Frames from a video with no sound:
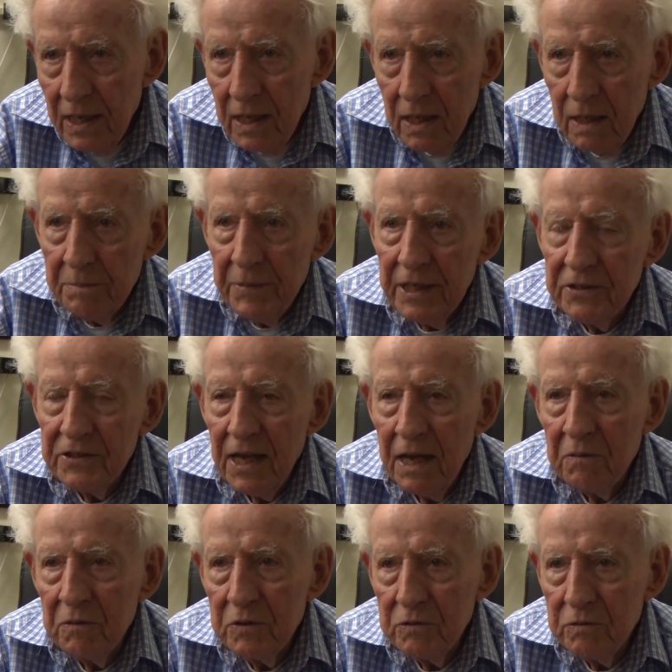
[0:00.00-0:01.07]
because
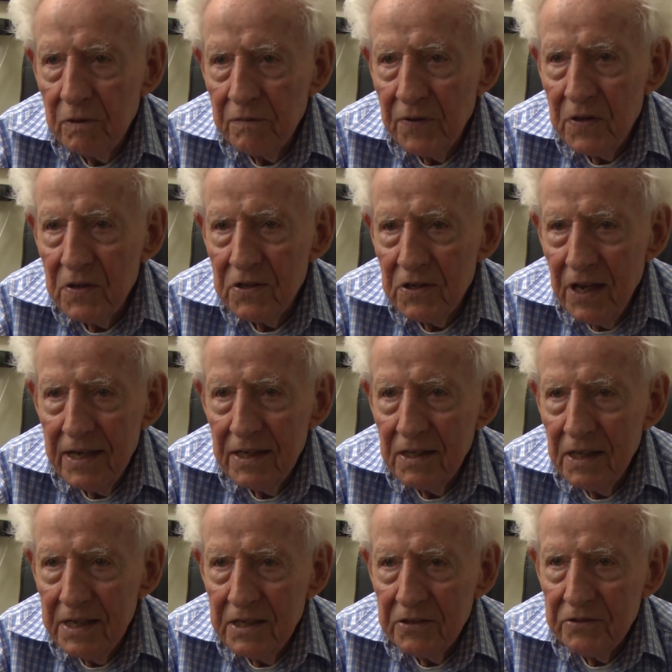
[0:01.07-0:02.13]
that was reverse
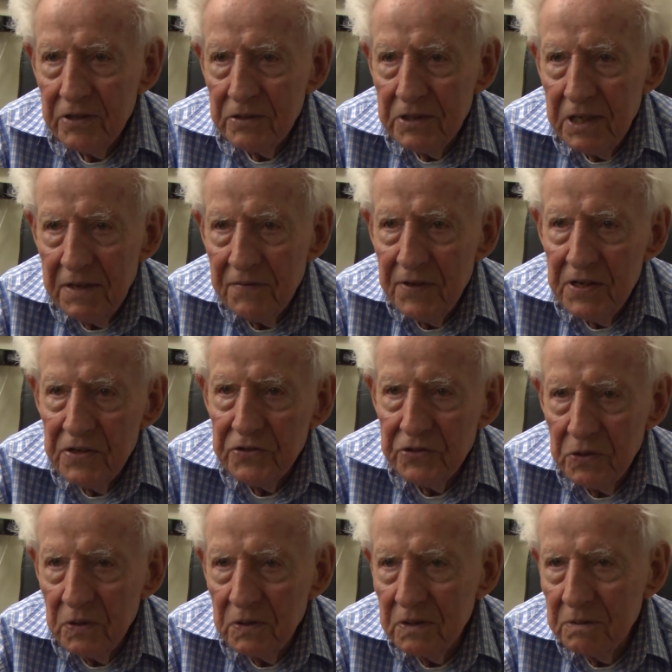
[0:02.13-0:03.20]
Lend-Lease. The TV
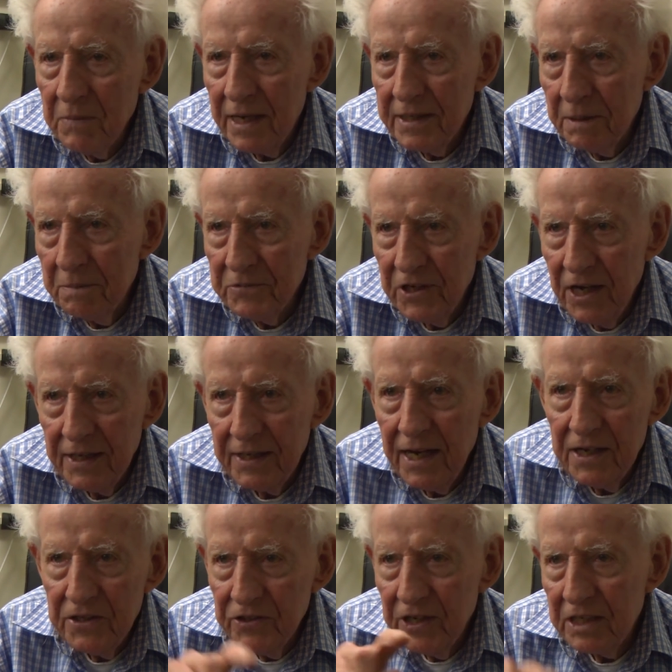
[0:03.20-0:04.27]
Sung, Madame Chiang
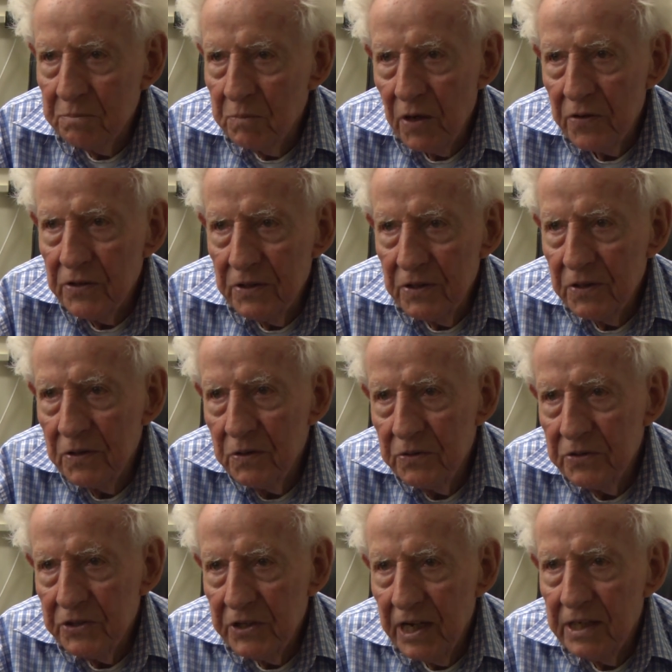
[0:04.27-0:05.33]
Kai-shek's brother,
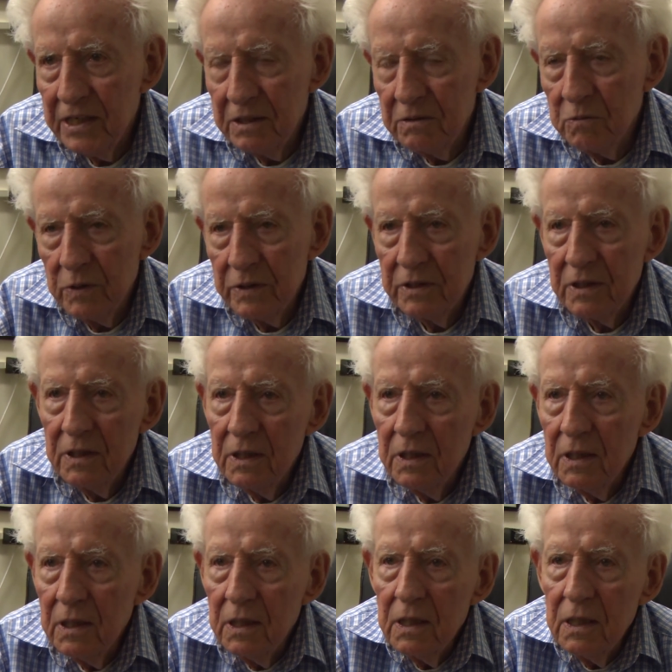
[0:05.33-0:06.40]
negotiated with
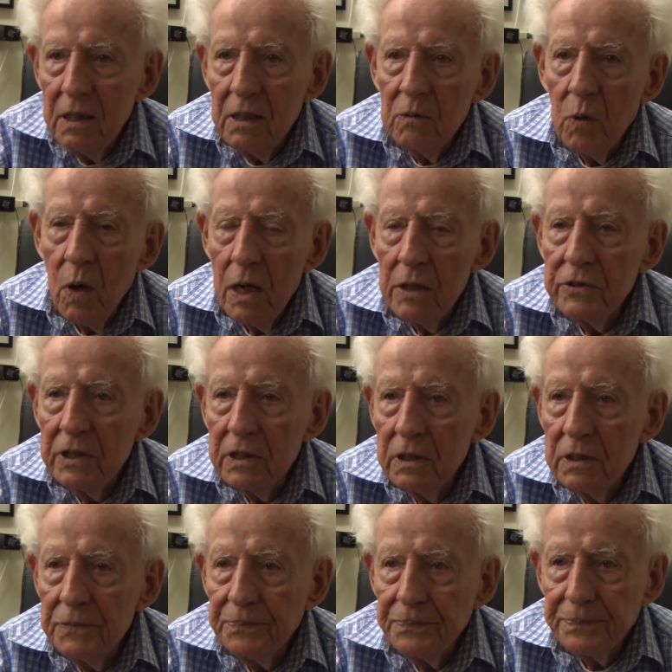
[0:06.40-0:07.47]

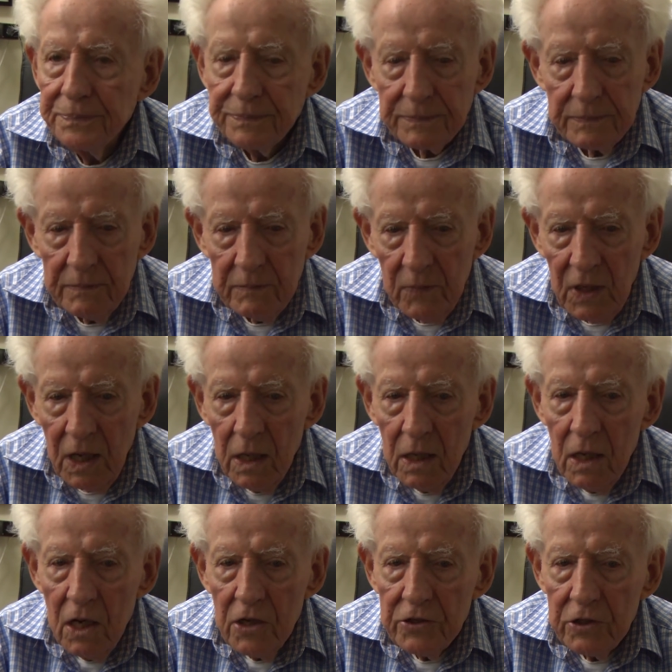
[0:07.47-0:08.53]
Washington.
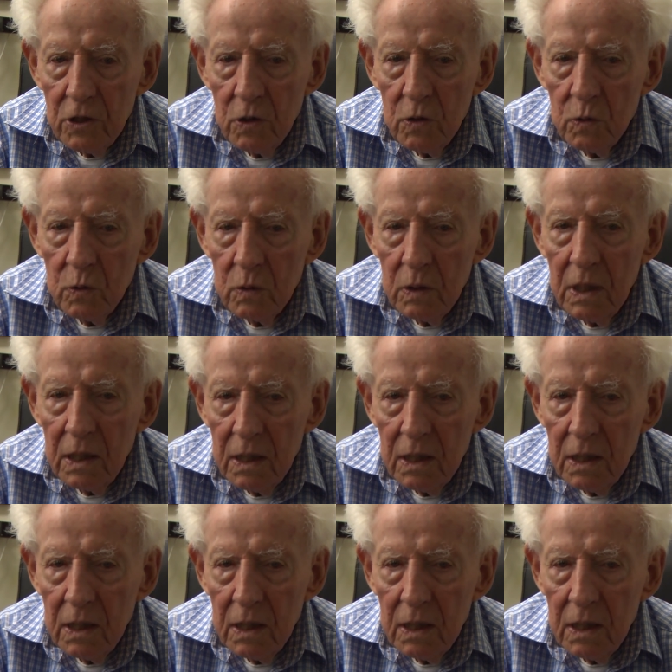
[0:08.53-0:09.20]
So